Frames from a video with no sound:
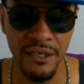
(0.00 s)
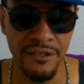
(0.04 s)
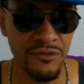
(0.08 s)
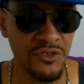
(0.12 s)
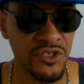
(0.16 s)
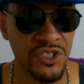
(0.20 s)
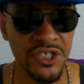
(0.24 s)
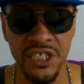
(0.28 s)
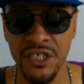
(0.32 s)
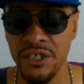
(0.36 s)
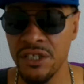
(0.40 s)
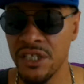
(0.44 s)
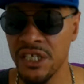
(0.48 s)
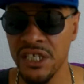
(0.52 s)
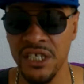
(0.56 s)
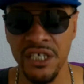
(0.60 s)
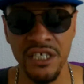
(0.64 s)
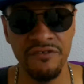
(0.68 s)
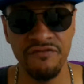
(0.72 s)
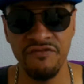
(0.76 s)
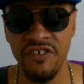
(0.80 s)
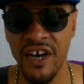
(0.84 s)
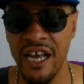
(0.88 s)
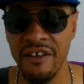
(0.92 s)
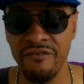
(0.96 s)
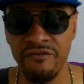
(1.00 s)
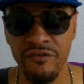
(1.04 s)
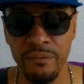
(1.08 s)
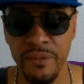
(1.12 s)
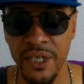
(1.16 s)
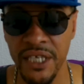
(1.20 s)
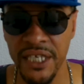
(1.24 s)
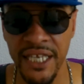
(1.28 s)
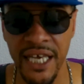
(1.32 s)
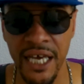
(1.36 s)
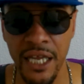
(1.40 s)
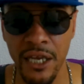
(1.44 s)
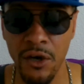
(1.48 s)
Still a good fight from
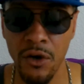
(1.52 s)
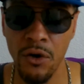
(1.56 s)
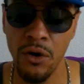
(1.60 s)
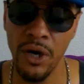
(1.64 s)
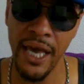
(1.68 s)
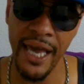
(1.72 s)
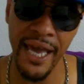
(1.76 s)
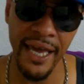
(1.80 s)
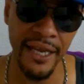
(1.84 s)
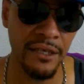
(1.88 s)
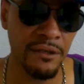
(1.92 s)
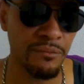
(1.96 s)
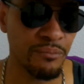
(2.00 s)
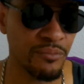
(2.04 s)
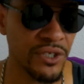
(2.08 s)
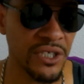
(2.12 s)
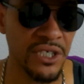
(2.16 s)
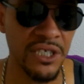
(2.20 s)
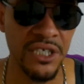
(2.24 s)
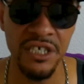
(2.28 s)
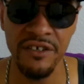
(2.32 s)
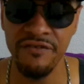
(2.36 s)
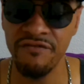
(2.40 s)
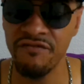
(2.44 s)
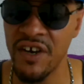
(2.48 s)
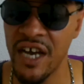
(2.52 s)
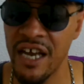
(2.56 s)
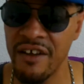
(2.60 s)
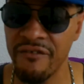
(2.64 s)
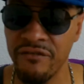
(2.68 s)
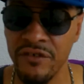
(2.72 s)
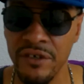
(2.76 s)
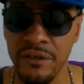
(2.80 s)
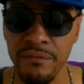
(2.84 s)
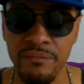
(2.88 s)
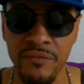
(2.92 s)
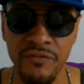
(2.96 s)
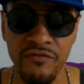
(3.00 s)
Canelo and a pretty good fight
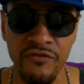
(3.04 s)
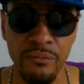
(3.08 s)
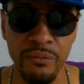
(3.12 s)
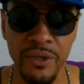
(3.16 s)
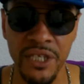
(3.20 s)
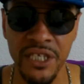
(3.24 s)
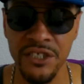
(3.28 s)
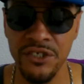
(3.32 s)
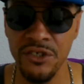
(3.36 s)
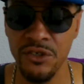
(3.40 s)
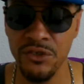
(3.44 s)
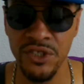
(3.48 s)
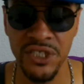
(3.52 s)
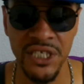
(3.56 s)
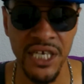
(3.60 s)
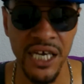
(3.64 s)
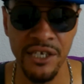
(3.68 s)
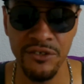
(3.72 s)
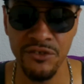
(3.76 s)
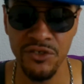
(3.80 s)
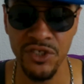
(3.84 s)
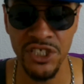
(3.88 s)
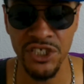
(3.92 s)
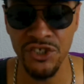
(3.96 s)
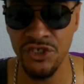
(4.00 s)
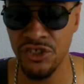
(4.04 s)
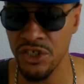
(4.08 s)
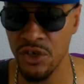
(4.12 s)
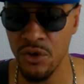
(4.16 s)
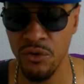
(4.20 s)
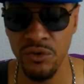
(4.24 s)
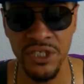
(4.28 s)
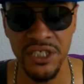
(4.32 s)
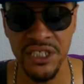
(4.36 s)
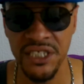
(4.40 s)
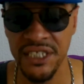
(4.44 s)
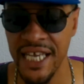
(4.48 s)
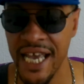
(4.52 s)
from Billy Joe Saunders. He
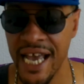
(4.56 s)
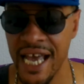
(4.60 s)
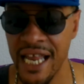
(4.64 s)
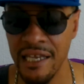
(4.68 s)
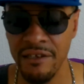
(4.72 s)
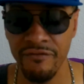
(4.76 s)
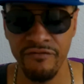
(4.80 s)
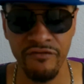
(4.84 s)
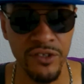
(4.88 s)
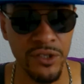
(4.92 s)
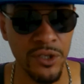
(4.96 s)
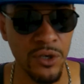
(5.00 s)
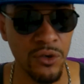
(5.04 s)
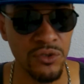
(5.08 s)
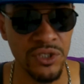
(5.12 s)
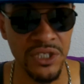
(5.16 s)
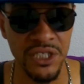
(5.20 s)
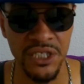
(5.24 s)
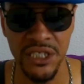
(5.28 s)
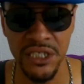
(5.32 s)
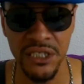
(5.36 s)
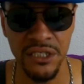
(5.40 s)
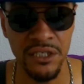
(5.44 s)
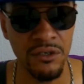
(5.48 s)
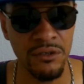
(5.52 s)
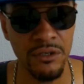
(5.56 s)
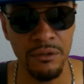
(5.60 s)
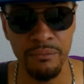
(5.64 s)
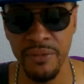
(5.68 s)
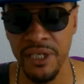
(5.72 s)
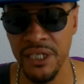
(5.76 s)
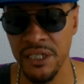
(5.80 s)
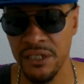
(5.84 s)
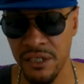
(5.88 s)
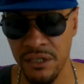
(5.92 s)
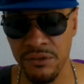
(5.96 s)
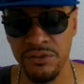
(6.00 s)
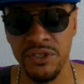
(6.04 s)
showed his talent. For those that didn't know that
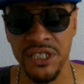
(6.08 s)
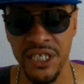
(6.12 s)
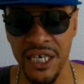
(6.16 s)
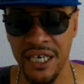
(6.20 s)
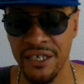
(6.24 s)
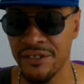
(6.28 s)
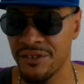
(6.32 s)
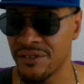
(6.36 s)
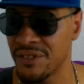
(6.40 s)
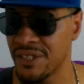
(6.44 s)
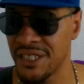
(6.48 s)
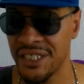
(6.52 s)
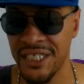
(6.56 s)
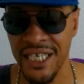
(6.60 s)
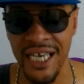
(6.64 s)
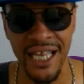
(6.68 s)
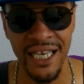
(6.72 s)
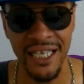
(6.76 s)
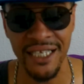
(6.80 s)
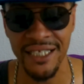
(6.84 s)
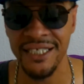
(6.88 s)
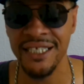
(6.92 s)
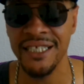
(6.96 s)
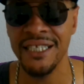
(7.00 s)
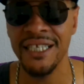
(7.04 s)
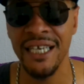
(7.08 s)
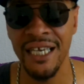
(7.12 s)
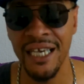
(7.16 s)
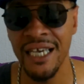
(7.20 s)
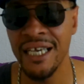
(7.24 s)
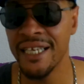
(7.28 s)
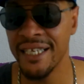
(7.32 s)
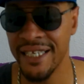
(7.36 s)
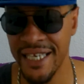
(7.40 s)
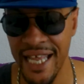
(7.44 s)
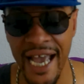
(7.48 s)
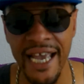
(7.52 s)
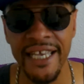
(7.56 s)
Billy Joe Saunders is talented,
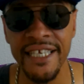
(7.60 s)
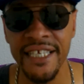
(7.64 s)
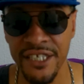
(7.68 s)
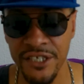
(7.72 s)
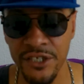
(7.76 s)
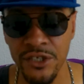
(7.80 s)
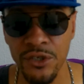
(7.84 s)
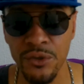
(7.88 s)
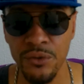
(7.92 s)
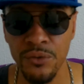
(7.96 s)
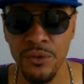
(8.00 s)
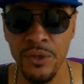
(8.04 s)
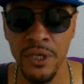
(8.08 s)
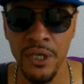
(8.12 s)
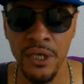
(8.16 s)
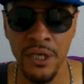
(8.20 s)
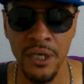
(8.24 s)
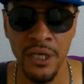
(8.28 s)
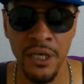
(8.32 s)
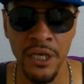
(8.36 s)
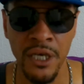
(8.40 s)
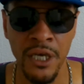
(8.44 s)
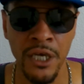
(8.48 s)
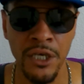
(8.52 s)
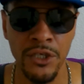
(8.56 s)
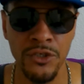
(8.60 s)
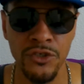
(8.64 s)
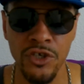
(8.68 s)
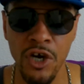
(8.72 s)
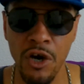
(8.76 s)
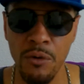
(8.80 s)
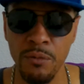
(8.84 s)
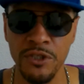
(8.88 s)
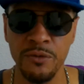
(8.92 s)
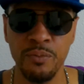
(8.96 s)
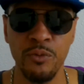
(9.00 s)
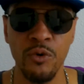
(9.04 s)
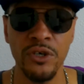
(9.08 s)
now you do.
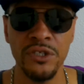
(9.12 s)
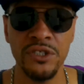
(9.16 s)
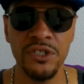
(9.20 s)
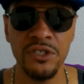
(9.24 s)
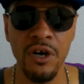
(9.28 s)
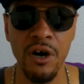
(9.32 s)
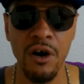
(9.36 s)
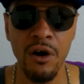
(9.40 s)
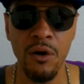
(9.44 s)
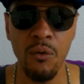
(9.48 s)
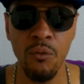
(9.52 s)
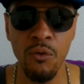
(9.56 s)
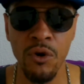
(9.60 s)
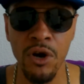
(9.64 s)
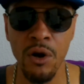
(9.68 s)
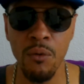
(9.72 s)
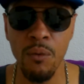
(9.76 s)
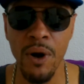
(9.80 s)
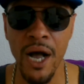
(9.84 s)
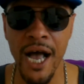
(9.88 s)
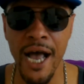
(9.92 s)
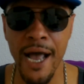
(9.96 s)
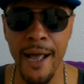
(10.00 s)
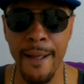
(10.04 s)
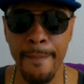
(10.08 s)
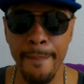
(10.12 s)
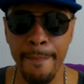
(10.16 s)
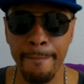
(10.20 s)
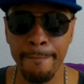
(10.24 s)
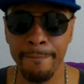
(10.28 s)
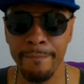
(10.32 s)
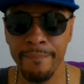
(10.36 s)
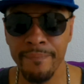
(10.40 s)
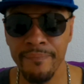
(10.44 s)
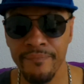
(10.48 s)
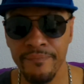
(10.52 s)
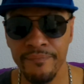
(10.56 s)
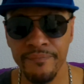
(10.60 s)
Doma Sports Talk, worldwide.
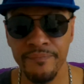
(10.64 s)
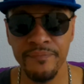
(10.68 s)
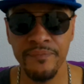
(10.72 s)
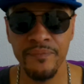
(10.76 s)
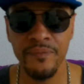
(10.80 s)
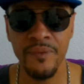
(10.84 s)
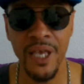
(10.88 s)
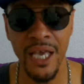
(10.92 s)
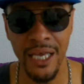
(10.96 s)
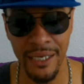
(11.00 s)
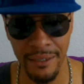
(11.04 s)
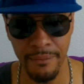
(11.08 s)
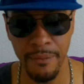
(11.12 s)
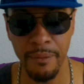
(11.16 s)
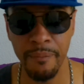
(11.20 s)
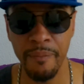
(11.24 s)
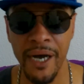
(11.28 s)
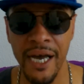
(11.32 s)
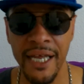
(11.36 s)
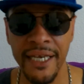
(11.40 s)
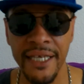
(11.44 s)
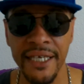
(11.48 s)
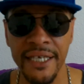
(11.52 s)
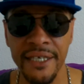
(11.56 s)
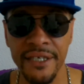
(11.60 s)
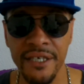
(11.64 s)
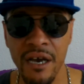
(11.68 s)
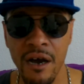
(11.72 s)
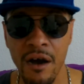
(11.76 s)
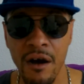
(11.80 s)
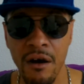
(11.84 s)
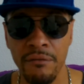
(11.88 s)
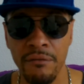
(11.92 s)
And I'm about to hit you.